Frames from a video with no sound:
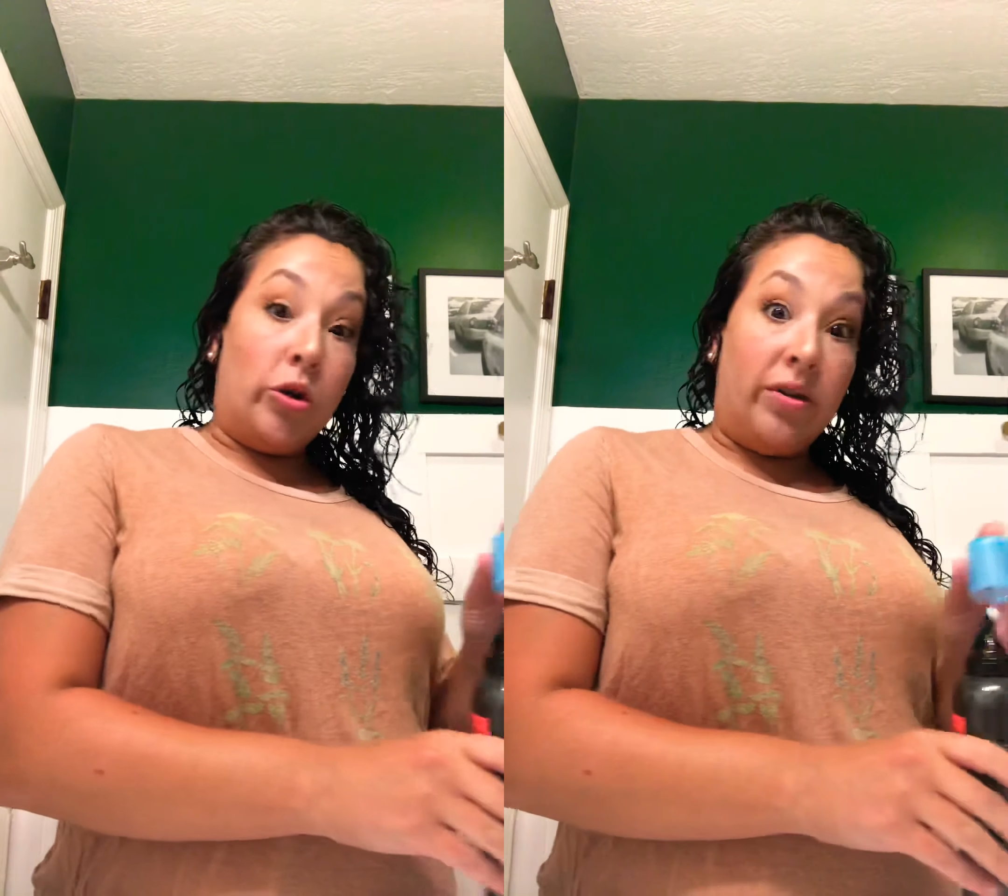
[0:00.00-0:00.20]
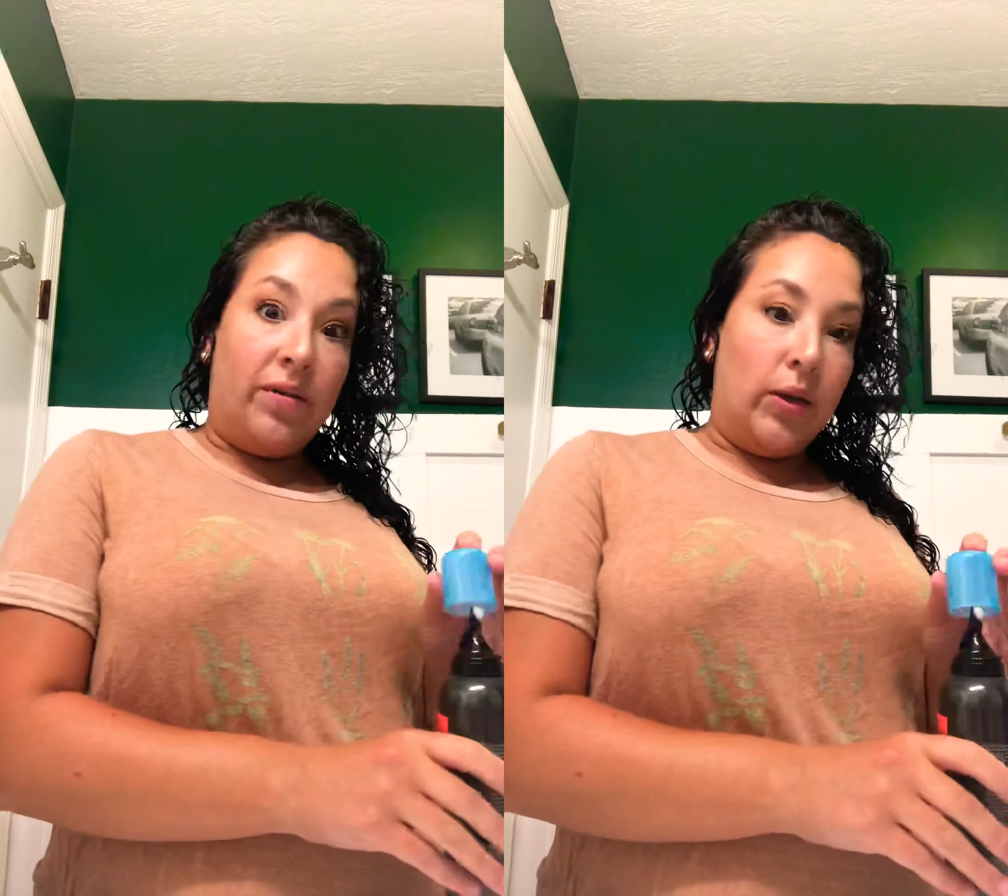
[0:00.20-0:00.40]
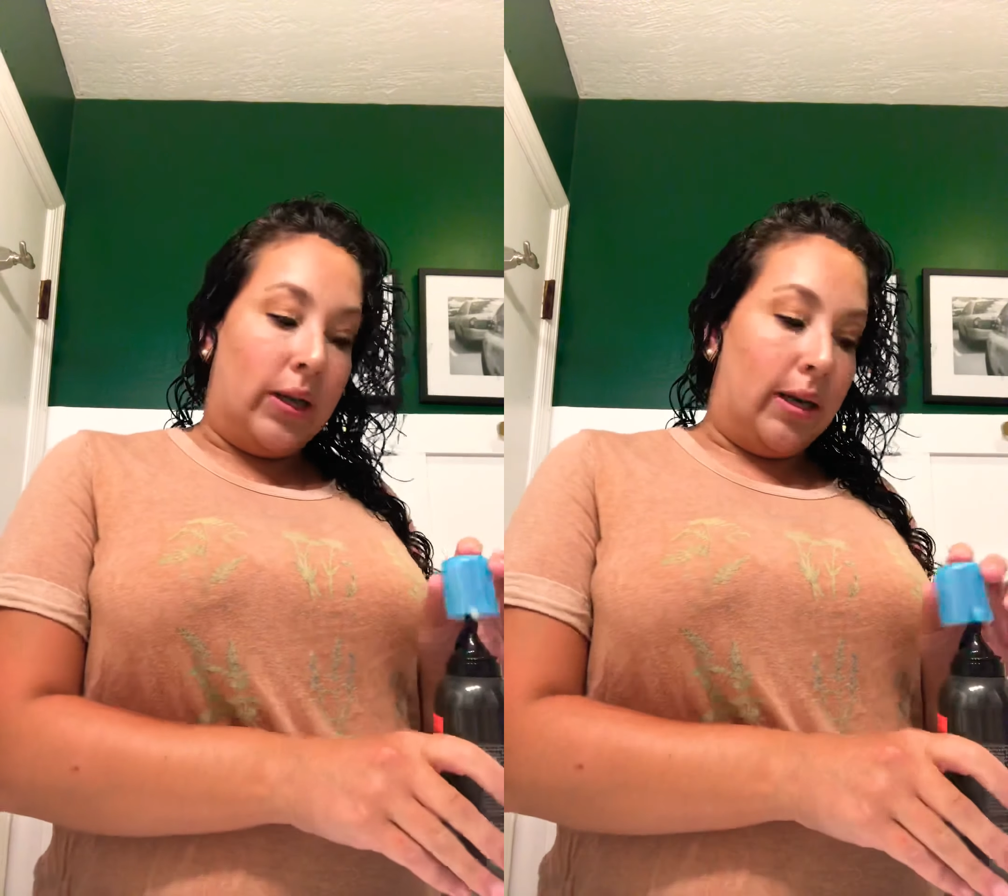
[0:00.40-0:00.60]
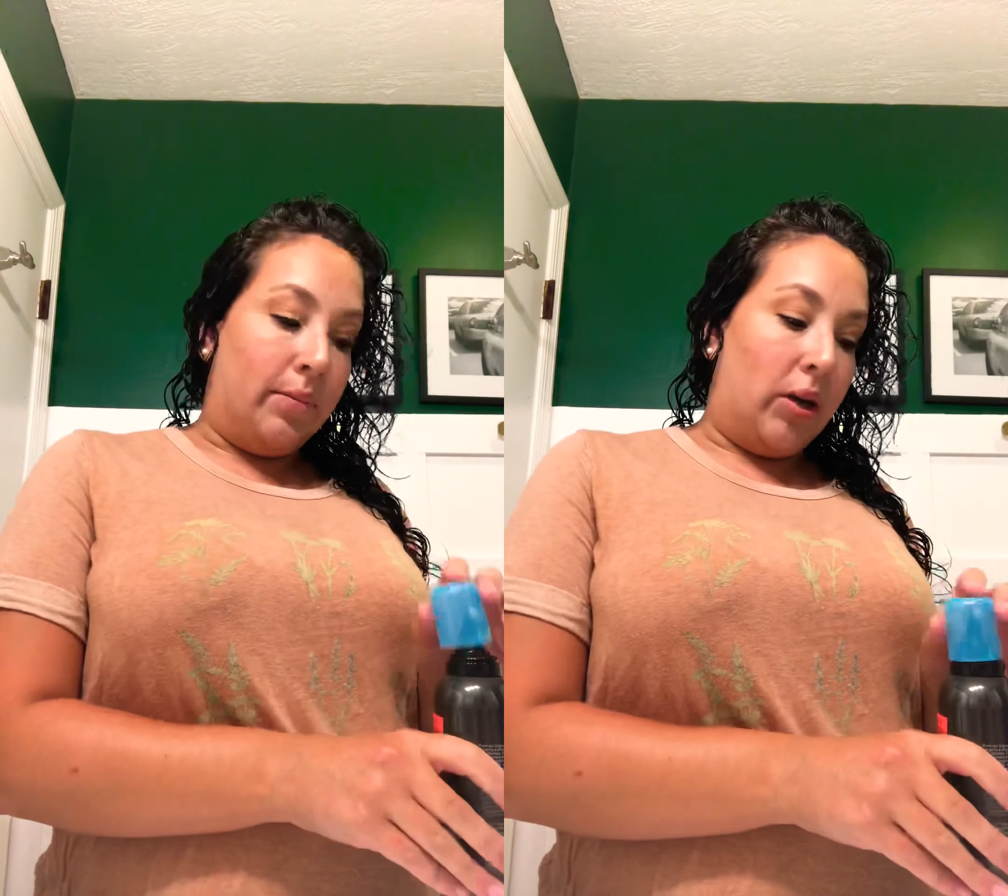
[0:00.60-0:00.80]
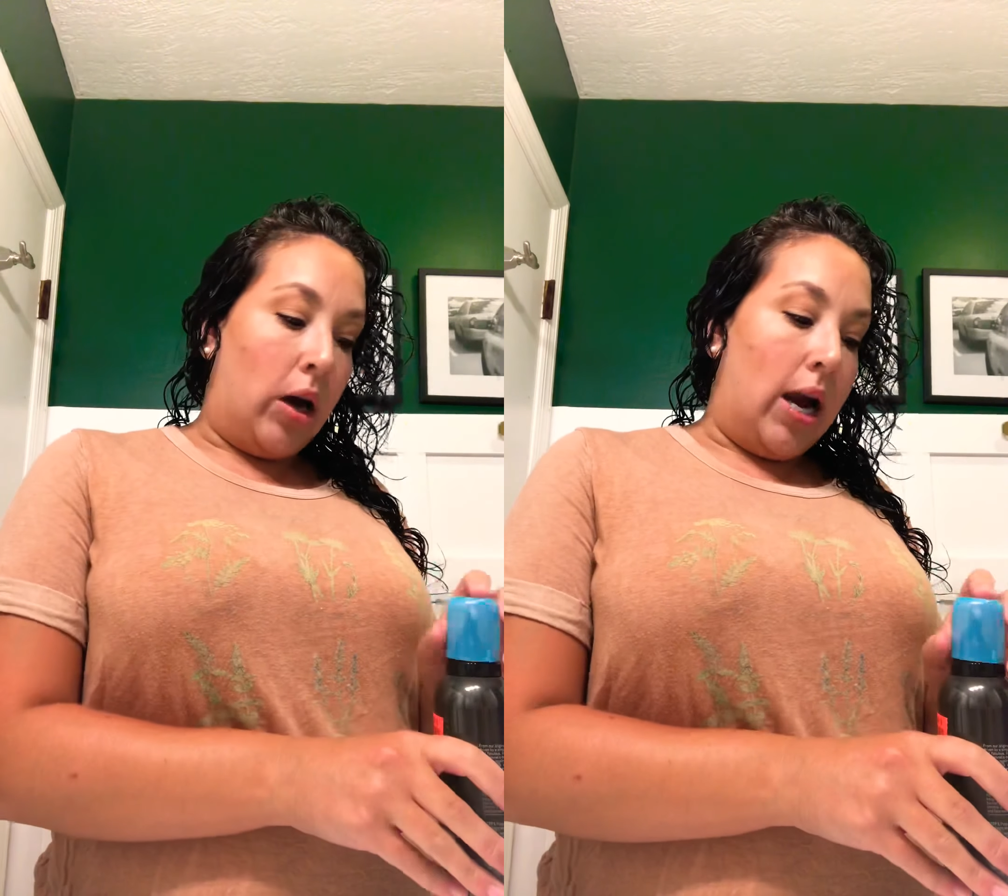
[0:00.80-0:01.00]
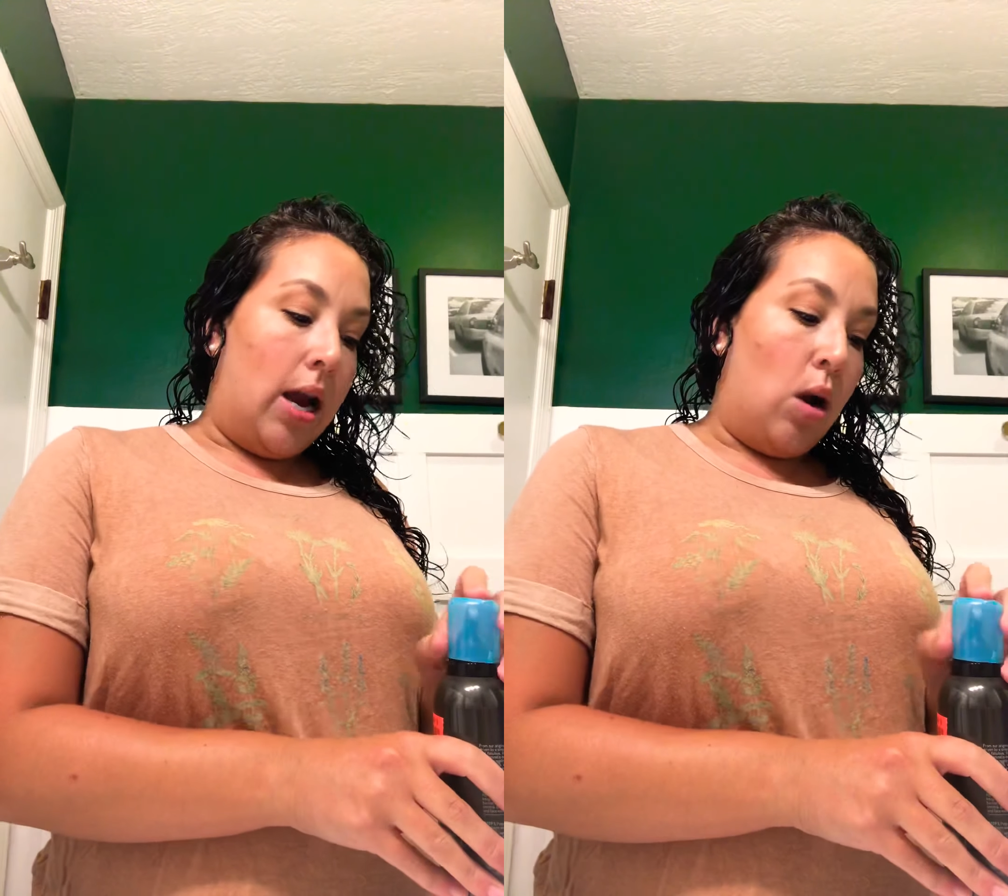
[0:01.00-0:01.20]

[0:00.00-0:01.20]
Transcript: diffuse it, I'm sorry.